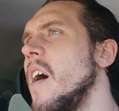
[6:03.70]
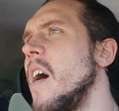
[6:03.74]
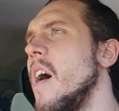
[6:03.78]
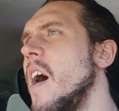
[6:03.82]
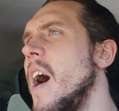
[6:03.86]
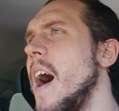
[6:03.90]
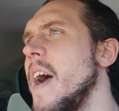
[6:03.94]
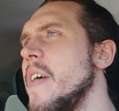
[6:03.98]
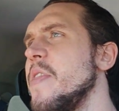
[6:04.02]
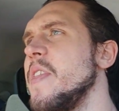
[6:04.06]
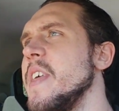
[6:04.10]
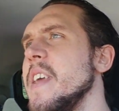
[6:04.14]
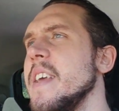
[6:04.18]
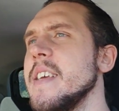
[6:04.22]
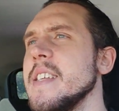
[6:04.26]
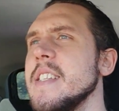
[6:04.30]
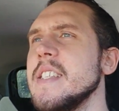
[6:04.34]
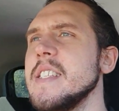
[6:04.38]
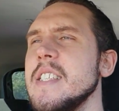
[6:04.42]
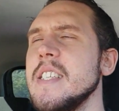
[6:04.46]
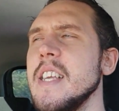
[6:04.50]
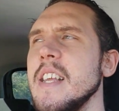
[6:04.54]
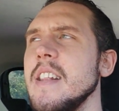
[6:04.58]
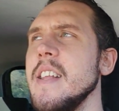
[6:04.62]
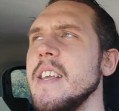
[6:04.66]
I think
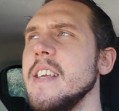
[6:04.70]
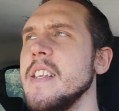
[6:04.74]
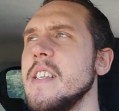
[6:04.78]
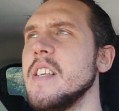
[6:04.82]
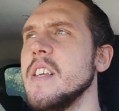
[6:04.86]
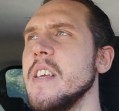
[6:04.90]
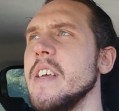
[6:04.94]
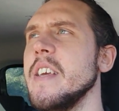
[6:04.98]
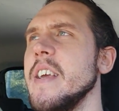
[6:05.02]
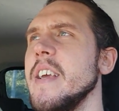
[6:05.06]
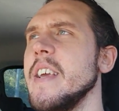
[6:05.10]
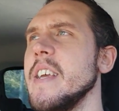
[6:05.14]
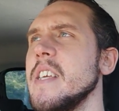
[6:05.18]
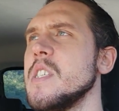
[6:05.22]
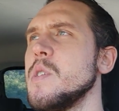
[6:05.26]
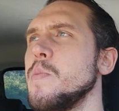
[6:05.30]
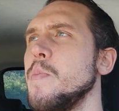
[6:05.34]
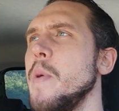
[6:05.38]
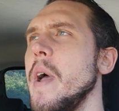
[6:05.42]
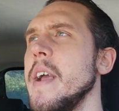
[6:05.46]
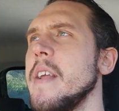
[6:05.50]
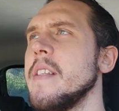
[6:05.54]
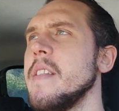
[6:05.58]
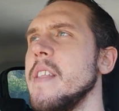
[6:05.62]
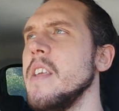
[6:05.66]
it's silly to
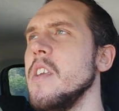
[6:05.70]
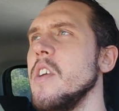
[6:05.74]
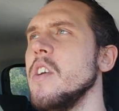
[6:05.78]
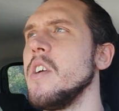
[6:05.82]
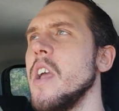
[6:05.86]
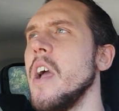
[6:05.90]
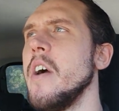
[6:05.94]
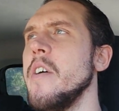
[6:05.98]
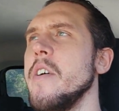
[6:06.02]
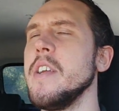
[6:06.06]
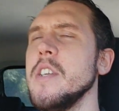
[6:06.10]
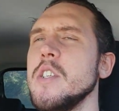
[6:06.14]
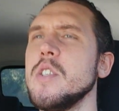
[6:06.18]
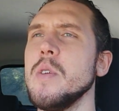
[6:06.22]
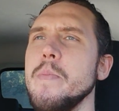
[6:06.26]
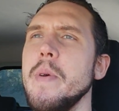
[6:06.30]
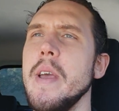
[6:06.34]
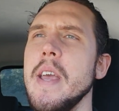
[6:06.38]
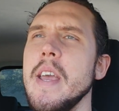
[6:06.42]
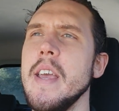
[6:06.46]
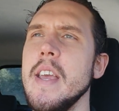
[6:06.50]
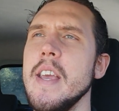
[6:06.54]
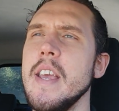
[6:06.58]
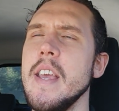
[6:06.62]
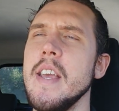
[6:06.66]
expect that you're going to
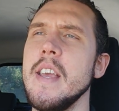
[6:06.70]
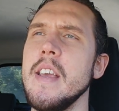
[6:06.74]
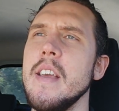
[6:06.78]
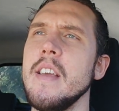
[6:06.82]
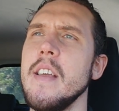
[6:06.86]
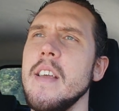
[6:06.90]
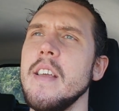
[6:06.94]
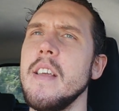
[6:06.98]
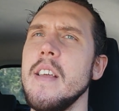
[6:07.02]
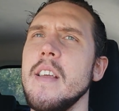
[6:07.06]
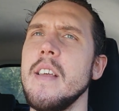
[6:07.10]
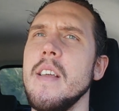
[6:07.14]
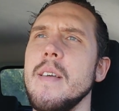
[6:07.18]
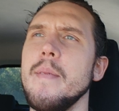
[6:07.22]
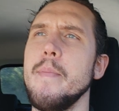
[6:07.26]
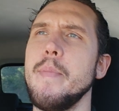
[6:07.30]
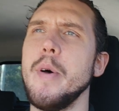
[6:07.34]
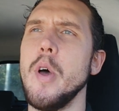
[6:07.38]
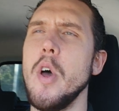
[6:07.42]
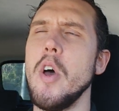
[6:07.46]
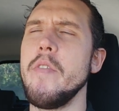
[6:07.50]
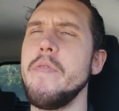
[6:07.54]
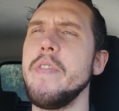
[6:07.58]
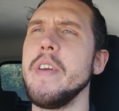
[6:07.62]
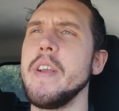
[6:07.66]
be
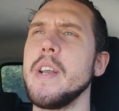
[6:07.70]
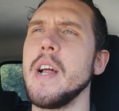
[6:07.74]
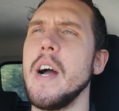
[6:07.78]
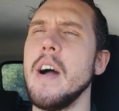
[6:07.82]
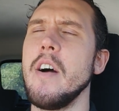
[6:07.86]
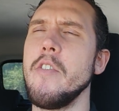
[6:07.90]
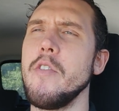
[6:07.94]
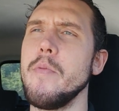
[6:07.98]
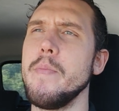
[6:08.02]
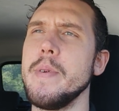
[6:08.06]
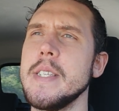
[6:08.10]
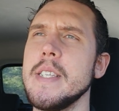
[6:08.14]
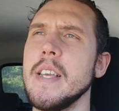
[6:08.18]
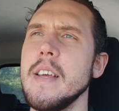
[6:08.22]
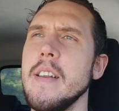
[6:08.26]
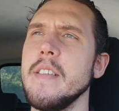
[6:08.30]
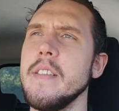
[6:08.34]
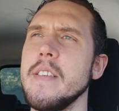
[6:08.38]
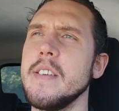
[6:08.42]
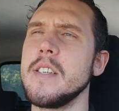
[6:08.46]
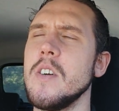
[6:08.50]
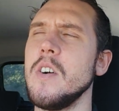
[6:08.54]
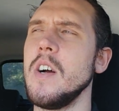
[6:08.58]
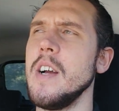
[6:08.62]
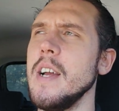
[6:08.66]
perfect 100% of
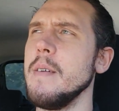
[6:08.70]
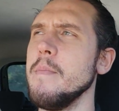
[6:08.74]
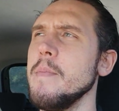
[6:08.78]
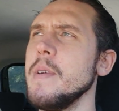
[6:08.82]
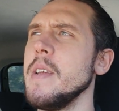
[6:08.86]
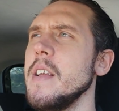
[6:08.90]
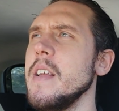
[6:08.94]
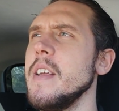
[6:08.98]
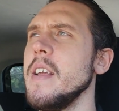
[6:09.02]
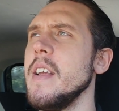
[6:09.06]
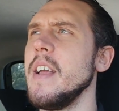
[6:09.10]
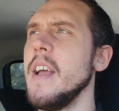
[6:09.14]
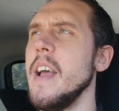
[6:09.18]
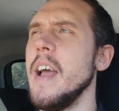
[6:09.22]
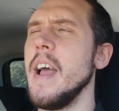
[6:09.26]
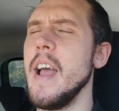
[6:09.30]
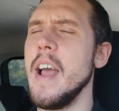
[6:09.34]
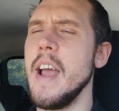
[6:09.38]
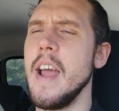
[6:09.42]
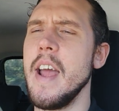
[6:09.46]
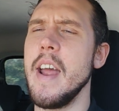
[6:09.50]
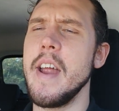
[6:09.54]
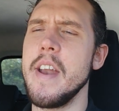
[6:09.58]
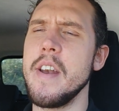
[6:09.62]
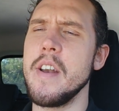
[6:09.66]
the time.
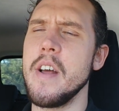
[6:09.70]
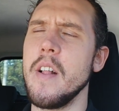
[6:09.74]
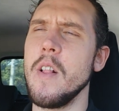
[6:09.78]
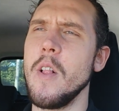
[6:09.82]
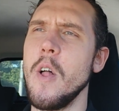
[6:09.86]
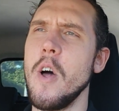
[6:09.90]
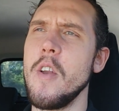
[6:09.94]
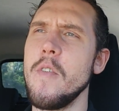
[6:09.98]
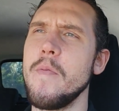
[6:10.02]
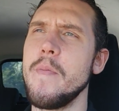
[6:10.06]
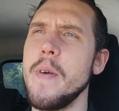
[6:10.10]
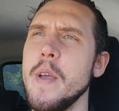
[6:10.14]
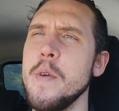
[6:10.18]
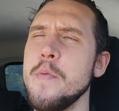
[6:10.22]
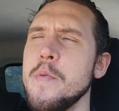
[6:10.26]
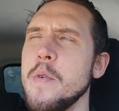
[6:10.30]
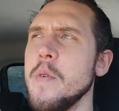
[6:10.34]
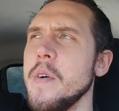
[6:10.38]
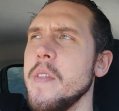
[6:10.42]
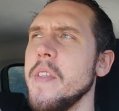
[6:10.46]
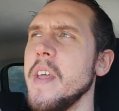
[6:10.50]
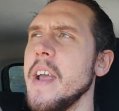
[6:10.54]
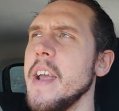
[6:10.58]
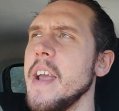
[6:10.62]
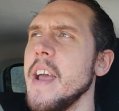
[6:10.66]
And a lot of people,
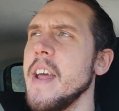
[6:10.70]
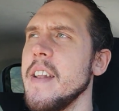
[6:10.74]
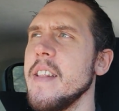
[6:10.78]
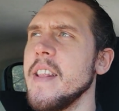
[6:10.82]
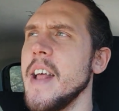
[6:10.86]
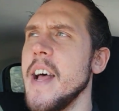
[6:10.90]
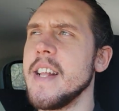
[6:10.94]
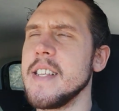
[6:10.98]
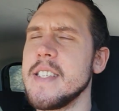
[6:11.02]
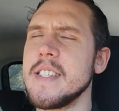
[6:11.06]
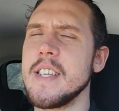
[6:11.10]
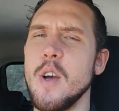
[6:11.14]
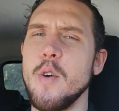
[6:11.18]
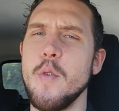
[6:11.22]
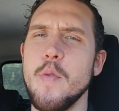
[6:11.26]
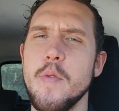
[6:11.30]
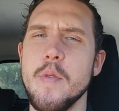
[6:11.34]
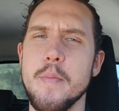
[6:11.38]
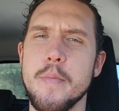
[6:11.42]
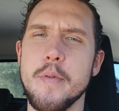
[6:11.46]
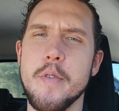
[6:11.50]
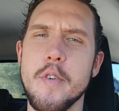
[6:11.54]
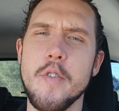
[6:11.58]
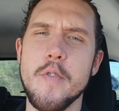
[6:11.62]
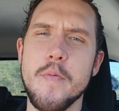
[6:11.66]
when they get in that
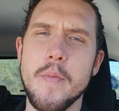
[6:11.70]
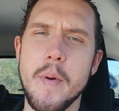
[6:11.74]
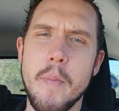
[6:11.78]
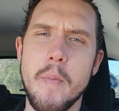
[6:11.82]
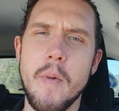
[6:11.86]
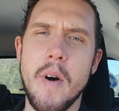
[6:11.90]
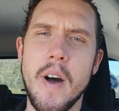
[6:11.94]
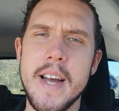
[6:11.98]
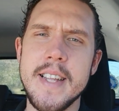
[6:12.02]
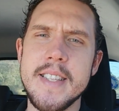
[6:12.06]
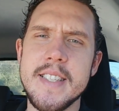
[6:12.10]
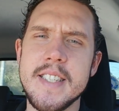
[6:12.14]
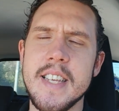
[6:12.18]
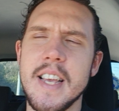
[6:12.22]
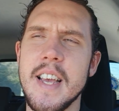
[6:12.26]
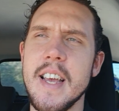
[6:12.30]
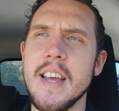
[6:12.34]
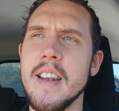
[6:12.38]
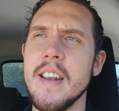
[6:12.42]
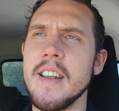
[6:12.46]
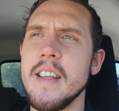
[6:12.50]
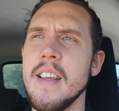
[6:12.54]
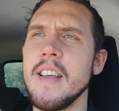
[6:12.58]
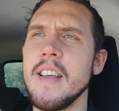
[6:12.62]
self-improvement mindset,